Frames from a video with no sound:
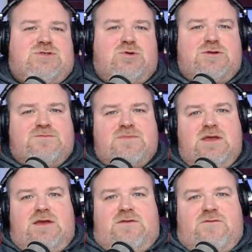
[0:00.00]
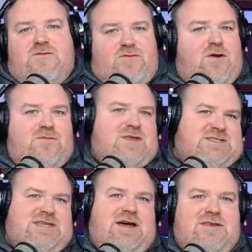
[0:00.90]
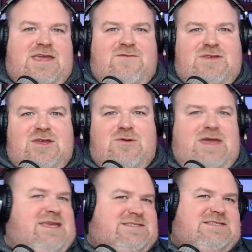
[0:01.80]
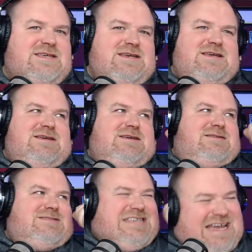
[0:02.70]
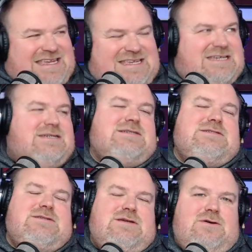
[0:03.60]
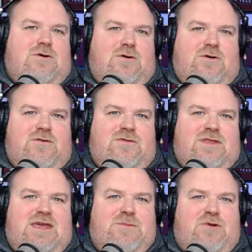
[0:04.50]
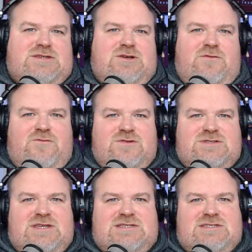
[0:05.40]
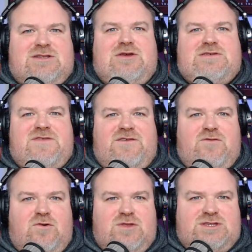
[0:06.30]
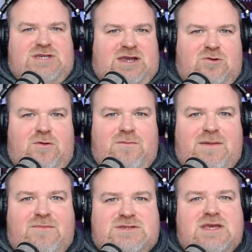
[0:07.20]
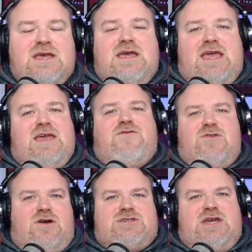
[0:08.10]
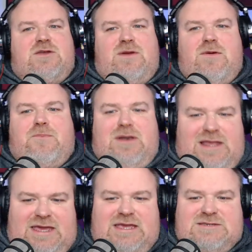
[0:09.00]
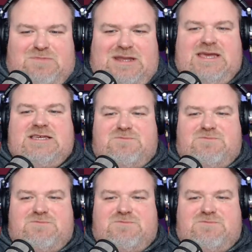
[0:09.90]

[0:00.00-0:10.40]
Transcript: Jordan from The Sun giving you his take on the press conference, and that's exclusively for the channel members. If you're not a channel member, please, please,